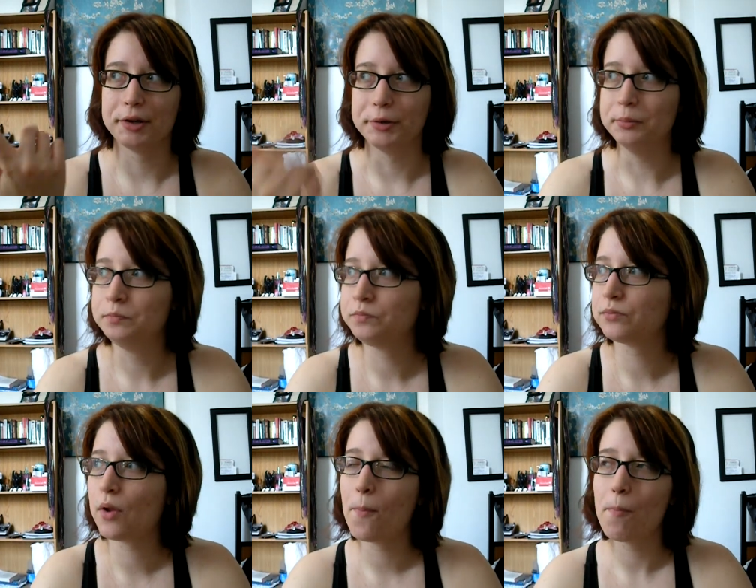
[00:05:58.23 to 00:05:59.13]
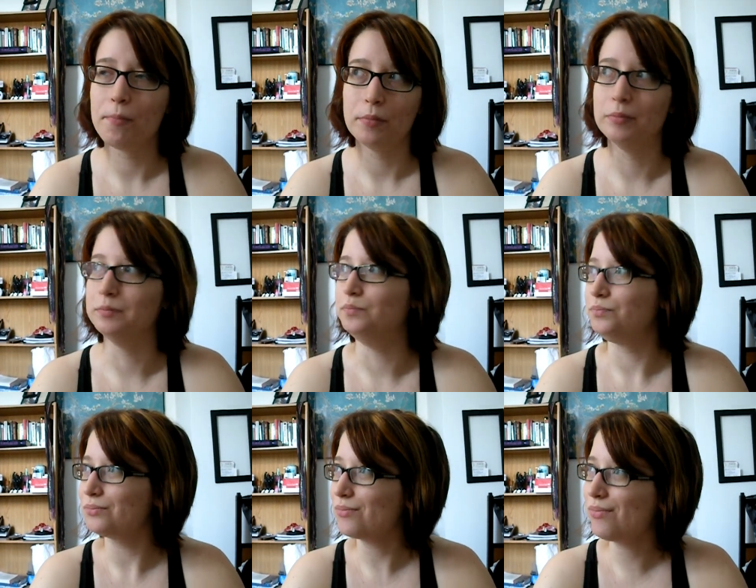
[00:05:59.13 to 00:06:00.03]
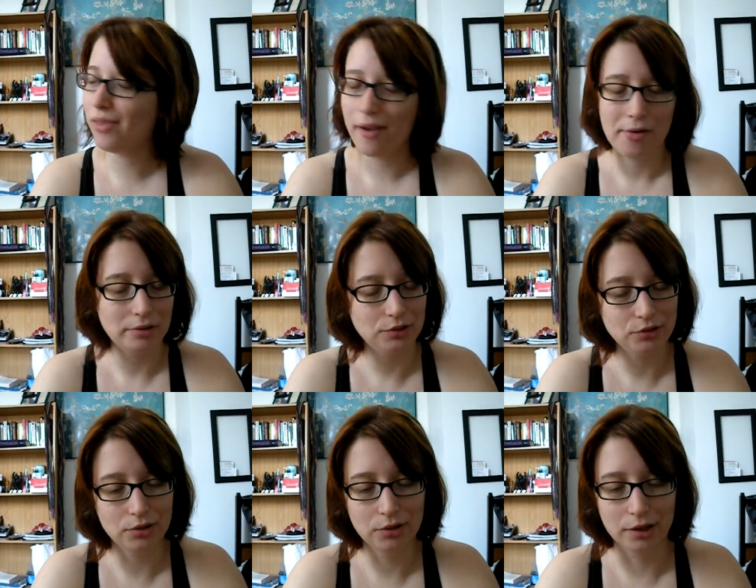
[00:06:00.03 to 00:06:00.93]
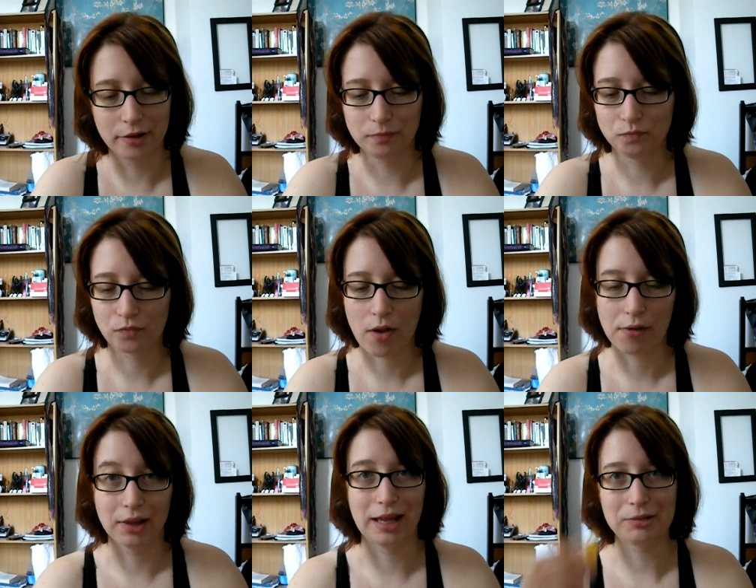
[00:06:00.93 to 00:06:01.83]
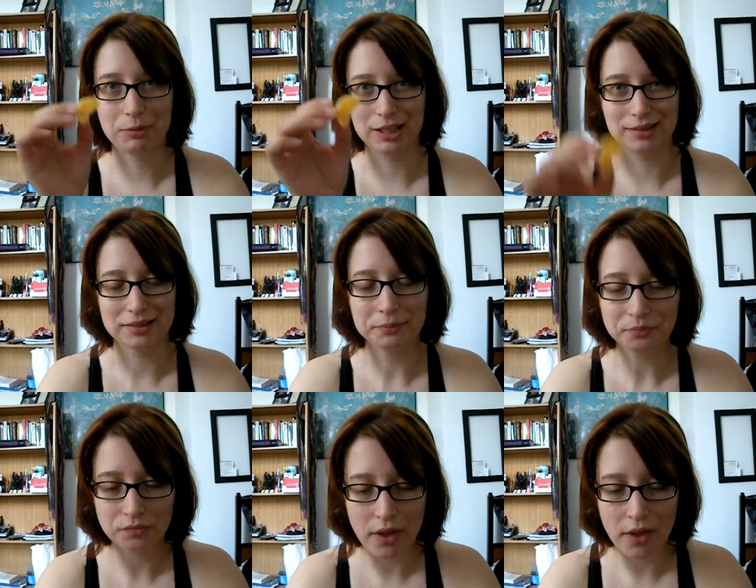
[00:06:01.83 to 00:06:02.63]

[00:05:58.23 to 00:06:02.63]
So, mm, so good. Last piece.